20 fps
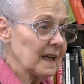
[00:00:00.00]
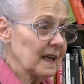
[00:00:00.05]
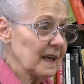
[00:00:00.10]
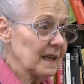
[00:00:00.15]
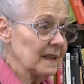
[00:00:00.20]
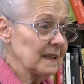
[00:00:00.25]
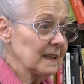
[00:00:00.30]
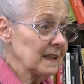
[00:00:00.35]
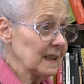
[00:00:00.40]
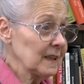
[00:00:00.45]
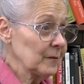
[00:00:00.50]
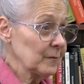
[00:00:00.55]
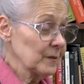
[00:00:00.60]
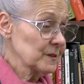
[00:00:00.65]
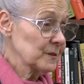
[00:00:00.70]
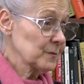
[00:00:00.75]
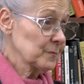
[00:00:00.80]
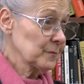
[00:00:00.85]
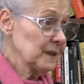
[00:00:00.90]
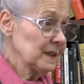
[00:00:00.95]
And it
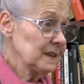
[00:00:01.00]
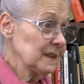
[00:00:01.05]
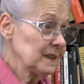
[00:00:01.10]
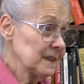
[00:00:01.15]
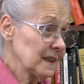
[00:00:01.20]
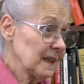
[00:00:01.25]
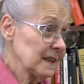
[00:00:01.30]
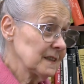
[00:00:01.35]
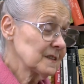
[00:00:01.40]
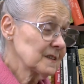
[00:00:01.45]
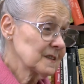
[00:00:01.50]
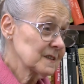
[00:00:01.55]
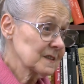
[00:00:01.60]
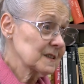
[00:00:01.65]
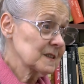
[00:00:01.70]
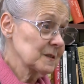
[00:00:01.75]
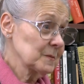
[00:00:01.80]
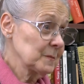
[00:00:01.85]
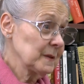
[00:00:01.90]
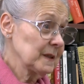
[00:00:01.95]
was really
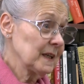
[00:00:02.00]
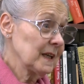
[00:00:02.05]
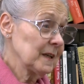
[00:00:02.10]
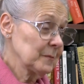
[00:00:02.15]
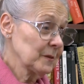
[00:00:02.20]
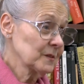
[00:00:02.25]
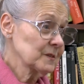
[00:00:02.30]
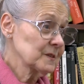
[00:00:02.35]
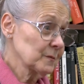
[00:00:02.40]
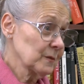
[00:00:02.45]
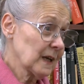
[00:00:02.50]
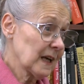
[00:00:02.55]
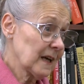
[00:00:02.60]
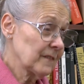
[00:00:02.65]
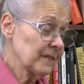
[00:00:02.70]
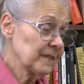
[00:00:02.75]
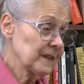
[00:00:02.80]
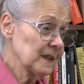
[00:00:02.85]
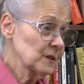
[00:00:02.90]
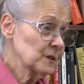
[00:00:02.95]
nice to be able to
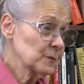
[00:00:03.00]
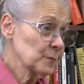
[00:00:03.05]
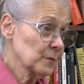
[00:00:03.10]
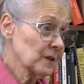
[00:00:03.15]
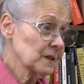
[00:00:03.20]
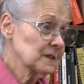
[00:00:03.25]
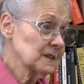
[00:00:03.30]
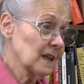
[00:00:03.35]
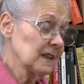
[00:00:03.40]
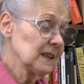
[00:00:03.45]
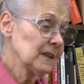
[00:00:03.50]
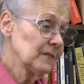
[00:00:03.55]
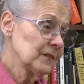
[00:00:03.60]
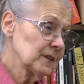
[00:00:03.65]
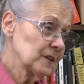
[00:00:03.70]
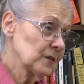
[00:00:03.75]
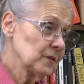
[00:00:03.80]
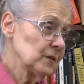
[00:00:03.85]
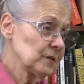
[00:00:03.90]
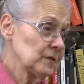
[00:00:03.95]
have things worked out,
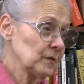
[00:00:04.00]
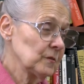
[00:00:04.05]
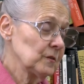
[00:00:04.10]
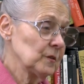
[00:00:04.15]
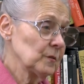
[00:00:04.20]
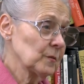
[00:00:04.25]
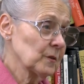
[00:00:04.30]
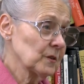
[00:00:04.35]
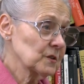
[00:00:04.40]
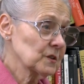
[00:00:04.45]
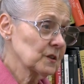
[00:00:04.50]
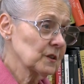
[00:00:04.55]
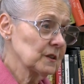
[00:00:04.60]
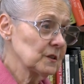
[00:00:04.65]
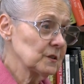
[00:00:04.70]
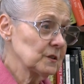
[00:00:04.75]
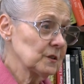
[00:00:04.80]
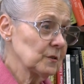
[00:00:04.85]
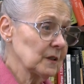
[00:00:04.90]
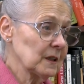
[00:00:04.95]
even though you knew you weren't going
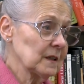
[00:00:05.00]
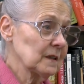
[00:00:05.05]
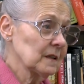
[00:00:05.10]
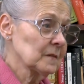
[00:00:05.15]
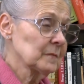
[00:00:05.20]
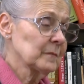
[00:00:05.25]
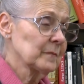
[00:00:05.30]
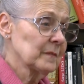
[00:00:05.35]
to do it.